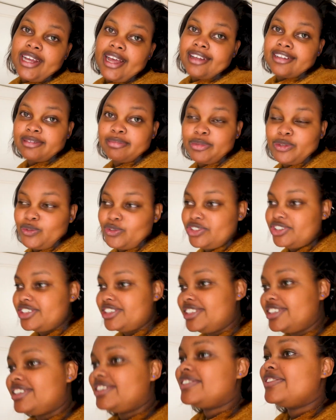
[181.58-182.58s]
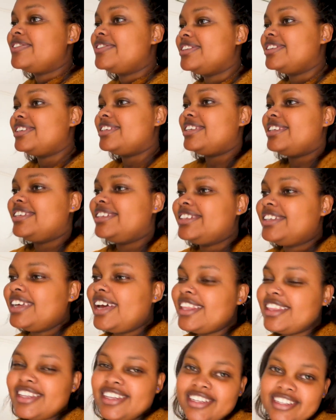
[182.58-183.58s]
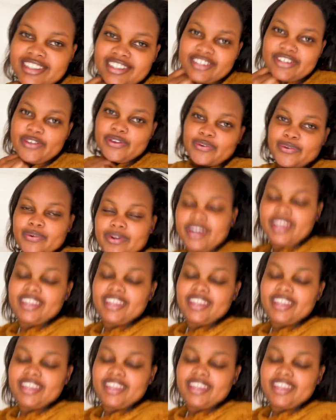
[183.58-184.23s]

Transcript: ask me to change, because I think it's cute.